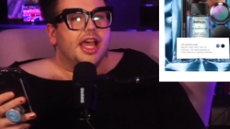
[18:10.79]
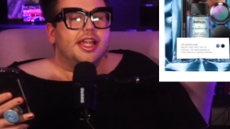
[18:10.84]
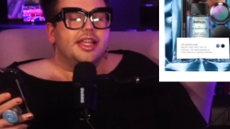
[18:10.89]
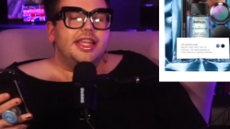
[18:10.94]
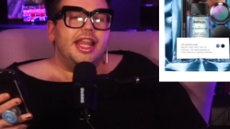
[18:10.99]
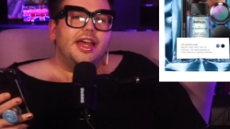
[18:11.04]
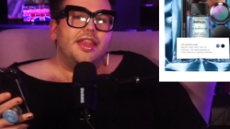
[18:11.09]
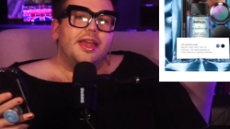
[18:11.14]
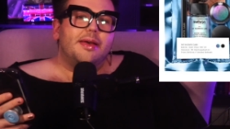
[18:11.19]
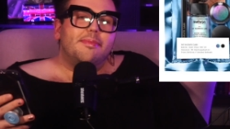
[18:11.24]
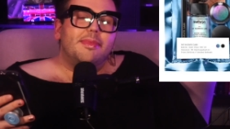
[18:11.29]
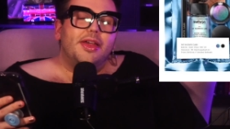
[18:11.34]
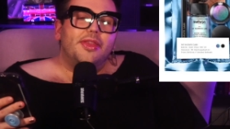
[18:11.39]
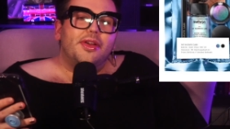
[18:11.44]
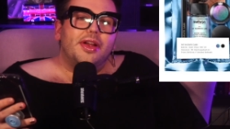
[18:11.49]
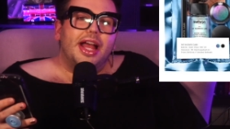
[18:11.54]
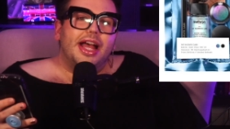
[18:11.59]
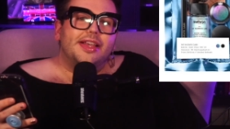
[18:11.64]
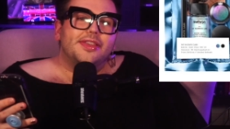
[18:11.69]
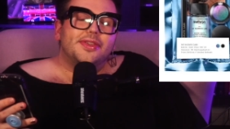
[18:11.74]
Now that
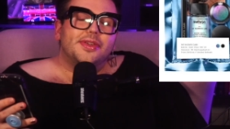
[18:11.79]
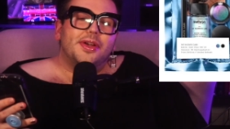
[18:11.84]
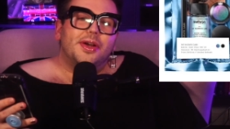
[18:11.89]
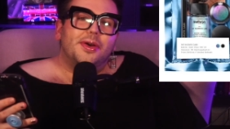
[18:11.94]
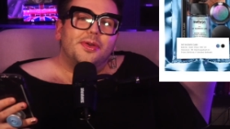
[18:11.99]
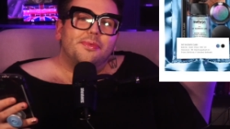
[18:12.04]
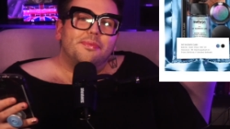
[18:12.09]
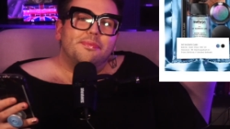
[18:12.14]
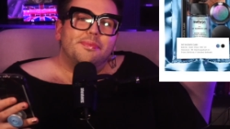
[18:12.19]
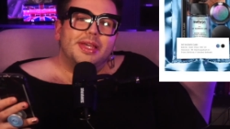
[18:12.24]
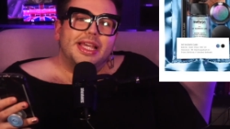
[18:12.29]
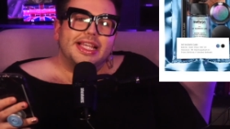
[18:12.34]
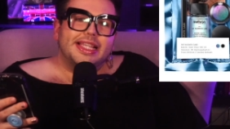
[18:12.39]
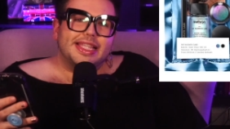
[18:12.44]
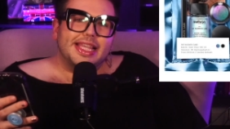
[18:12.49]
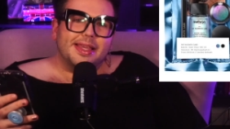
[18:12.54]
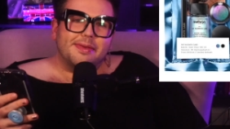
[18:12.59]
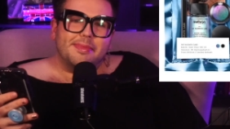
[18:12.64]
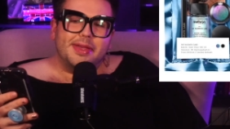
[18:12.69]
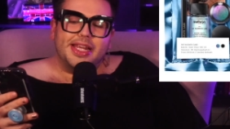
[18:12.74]
Mother has her own
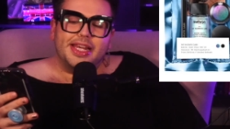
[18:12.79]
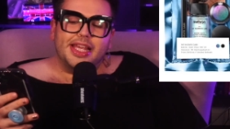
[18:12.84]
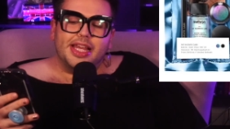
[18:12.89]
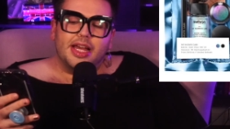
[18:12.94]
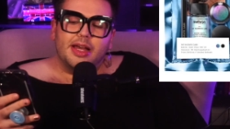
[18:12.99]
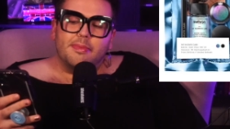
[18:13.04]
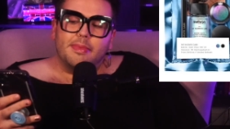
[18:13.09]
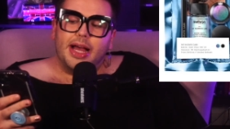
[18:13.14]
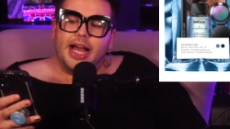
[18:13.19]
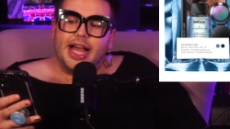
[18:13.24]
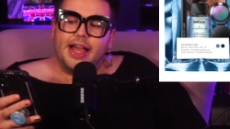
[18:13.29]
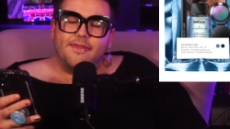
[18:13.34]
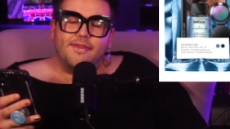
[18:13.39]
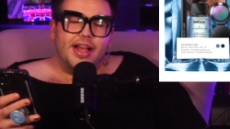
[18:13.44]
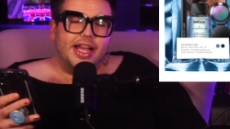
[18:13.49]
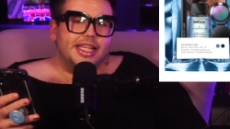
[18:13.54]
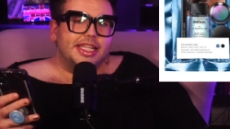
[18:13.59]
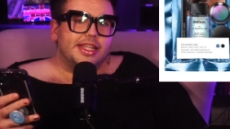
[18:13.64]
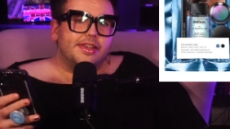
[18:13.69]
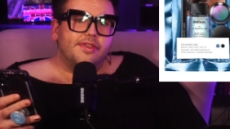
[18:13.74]
mixing medium, I
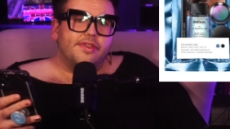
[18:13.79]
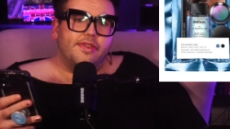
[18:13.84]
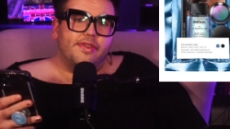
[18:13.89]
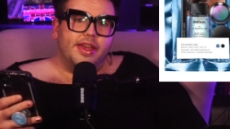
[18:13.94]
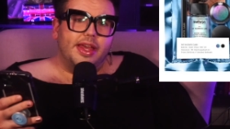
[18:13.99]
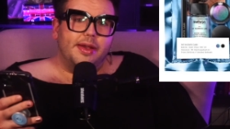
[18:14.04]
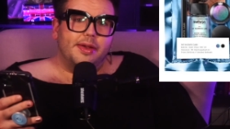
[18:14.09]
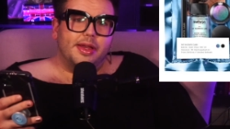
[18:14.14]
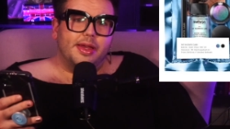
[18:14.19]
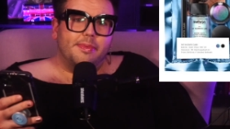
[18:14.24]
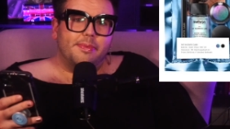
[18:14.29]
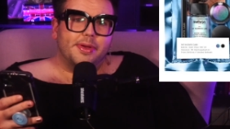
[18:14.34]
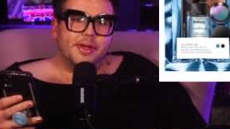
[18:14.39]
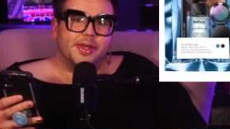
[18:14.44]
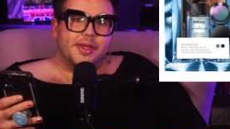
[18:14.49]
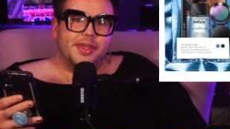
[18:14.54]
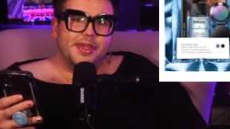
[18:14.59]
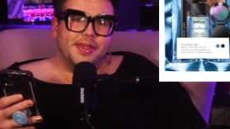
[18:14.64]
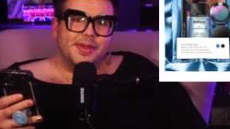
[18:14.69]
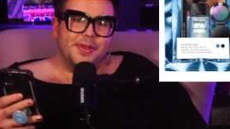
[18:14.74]
find it very
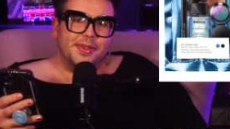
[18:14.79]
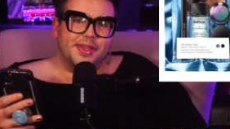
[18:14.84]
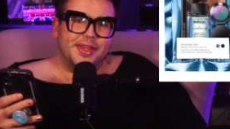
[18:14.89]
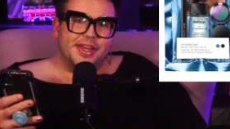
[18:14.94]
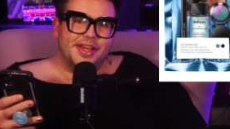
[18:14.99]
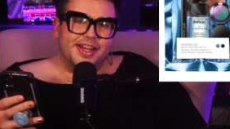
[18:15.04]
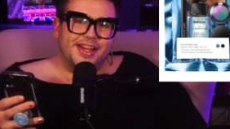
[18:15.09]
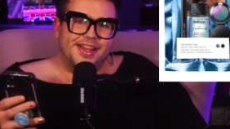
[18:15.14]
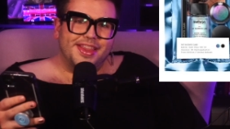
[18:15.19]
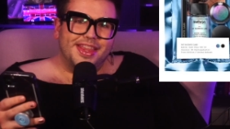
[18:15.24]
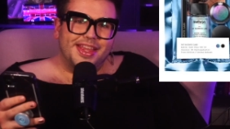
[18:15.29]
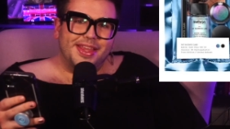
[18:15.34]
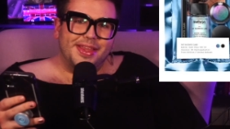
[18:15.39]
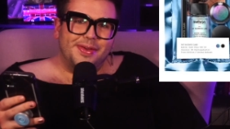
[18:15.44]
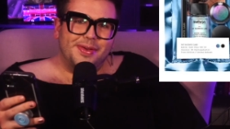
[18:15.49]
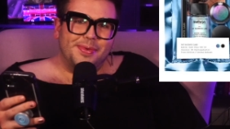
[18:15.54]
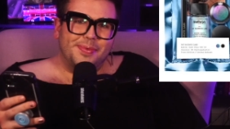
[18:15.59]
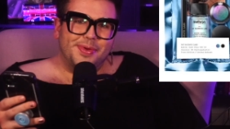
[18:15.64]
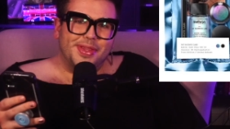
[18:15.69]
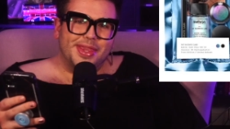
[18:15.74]
peculiar that you
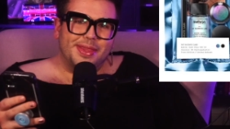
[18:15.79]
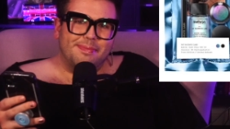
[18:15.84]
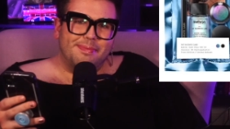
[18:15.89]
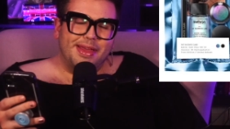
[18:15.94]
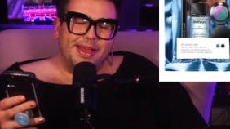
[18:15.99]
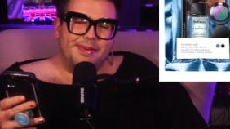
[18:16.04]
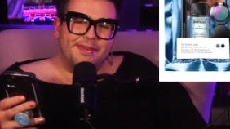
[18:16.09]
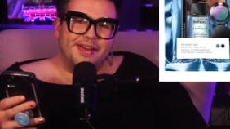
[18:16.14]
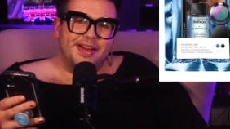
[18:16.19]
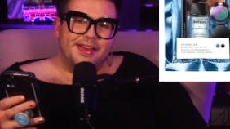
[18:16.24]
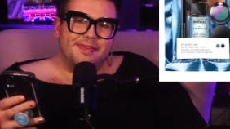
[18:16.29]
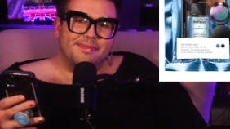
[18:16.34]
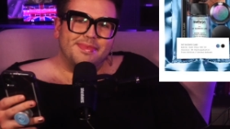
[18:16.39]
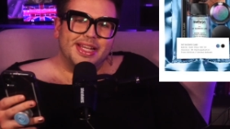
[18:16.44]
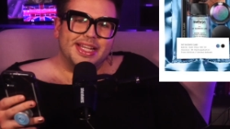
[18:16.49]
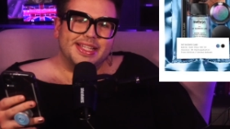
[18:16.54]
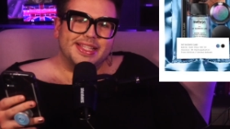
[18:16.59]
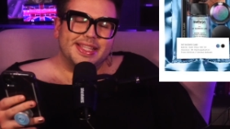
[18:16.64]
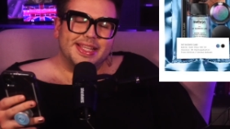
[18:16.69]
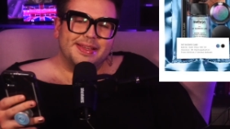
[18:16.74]
would put the Mehron
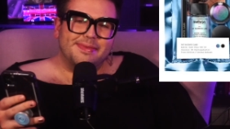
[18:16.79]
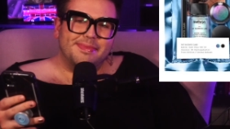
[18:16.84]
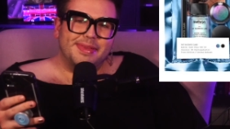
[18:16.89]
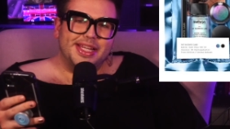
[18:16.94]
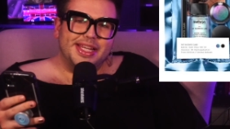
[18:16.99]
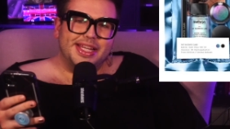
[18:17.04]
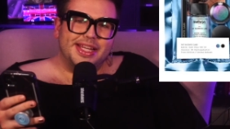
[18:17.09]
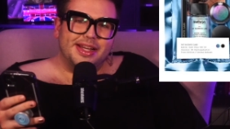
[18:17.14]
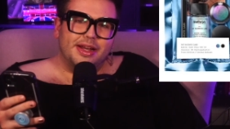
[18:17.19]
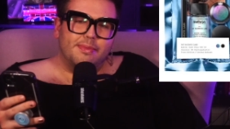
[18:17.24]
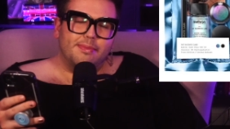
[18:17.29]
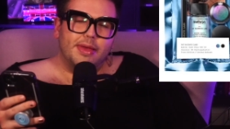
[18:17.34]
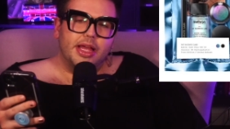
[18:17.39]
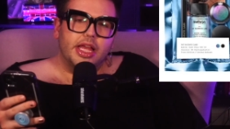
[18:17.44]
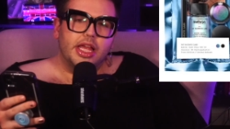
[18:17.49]
mixing medium